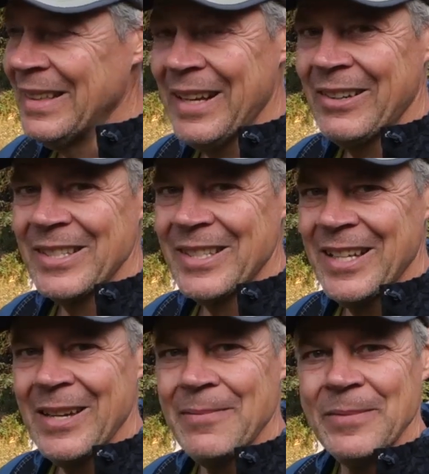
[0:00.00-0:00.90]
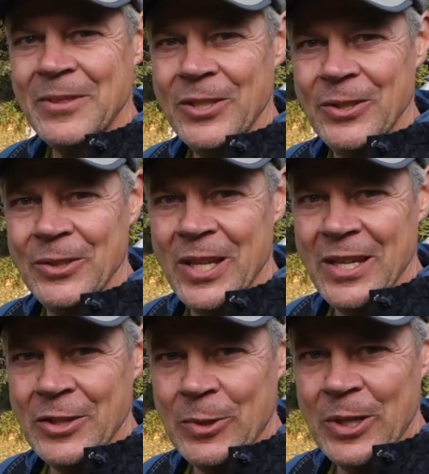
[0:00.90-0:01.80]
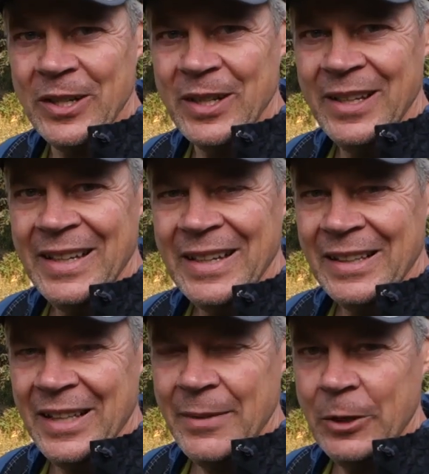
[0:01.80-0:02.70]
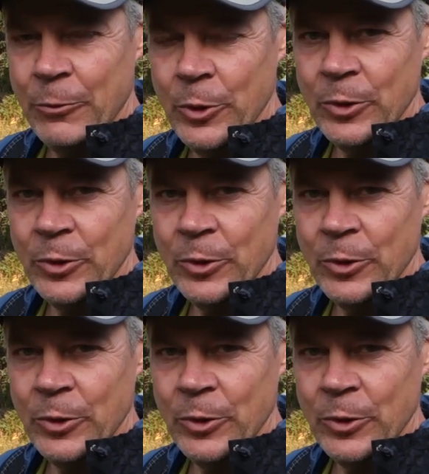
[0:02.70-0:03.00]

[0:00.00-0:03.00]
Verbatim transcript: or a down puffy. Also, I really